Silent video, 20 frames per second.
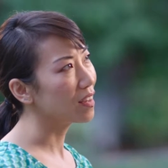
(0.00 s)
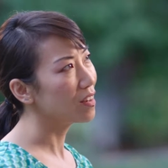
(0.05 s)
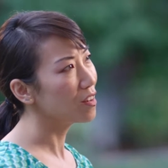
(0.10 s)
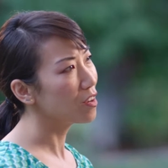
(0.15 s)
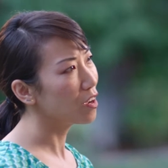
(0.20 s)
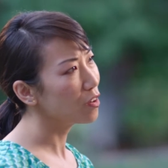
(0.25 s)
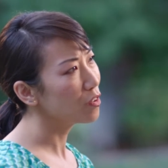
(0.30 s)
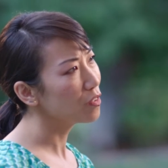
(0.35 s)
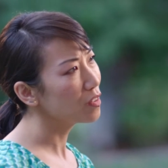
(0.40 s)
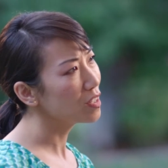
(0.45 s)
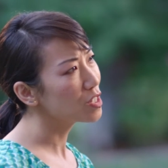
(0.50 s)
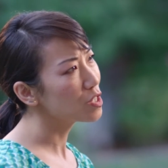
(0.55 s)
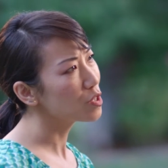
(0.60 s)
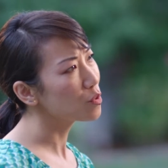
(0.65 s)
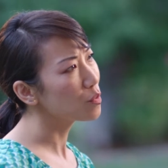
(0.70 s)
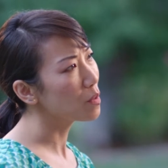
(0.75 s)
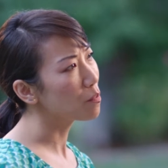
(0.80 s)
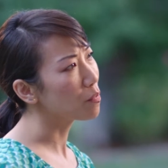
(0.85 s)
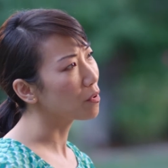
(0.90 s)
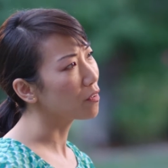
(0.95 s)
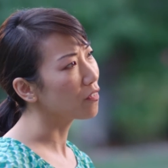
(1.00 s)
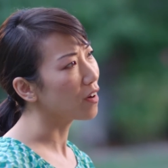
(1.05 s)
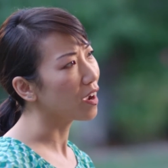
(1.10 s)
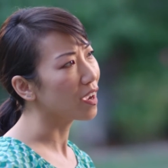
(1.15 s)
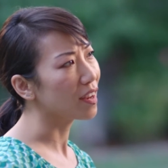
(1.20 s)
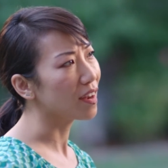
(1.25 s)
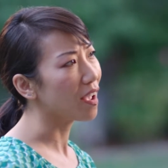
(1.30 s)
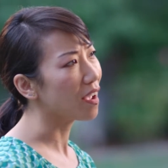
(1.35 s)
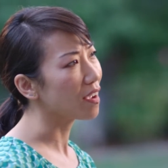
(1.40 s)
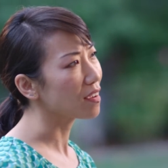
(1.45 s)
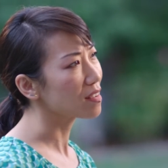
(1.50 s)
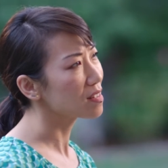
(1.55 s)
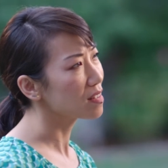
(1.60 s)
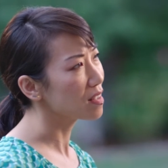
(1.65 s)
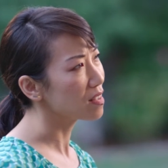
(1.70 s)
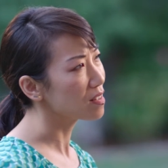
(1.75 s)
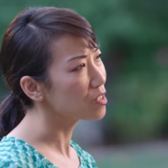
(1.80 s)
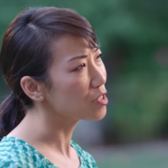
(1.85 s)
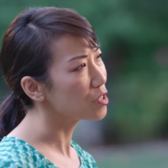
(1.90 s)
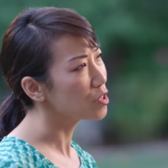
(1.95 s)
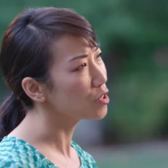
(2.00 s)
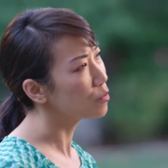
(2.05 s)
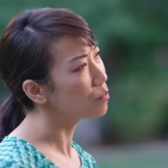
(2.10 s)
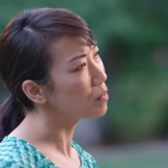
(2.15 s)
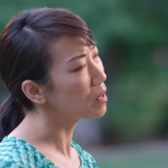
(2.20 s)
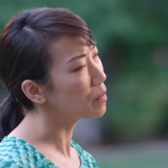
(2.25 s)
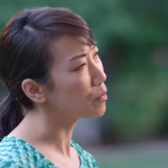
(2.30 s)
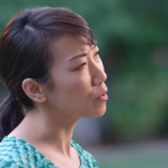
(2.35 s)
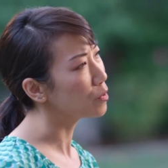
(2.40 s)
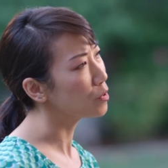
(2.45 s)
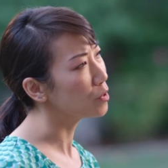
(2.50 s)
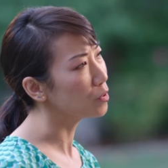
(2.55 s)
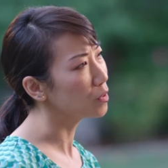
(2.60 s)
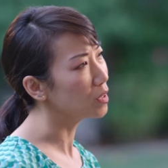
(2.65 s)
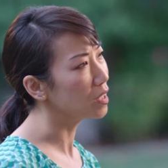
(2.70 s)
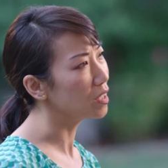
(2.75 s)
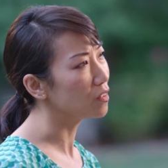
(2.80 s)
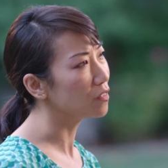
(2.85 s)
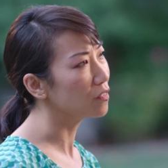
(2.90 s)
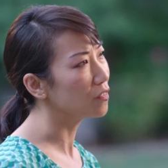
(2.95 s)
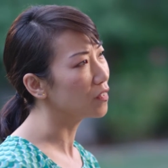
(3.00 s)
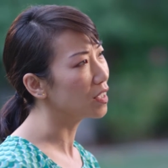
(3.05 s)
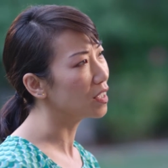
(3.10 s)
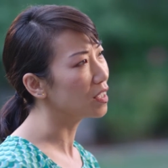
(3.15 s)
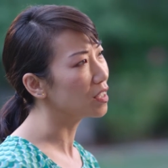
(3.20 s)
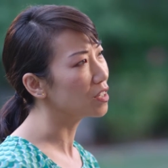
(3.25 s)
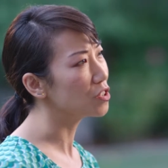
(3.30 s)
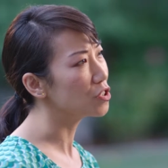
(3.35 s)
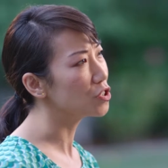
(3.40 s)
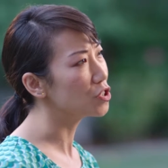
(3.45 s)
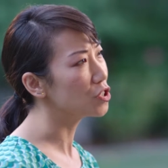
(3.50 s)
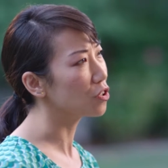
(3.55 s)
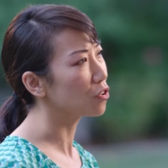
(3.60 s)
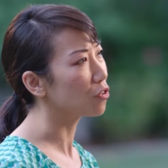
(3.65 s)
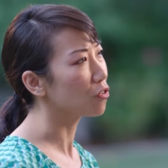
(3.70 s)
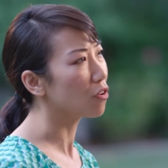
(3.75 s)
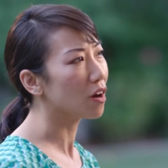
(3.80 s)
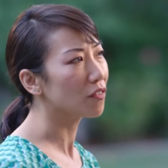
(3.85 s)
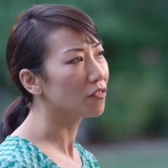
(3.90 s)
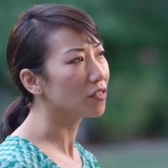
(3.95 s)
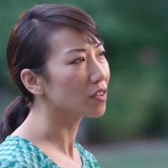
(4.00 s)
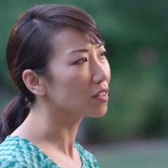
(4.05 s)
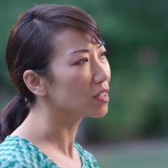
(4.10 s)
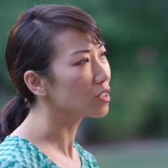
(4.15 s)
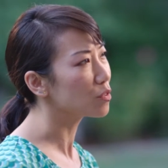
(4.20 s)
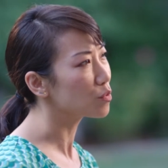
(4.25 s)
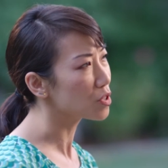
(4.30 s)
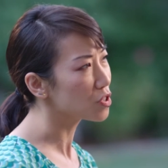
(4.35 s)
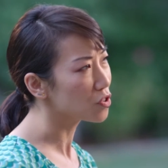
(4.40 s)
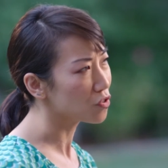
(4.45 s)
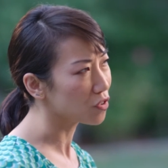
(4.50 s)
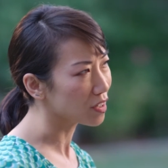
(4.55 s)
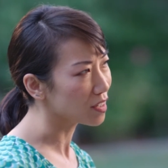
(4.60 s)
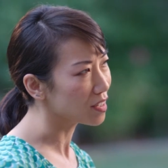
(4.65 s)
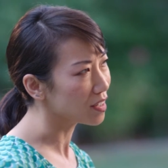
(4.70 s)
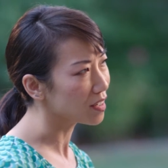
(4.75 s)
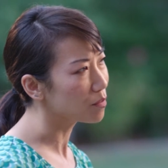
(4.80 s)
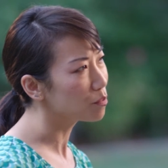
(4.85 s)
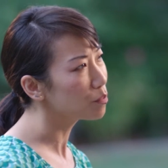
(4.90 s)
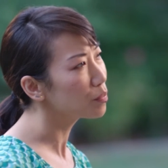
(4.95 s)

Not only do we provide access to people who live in geographically restricted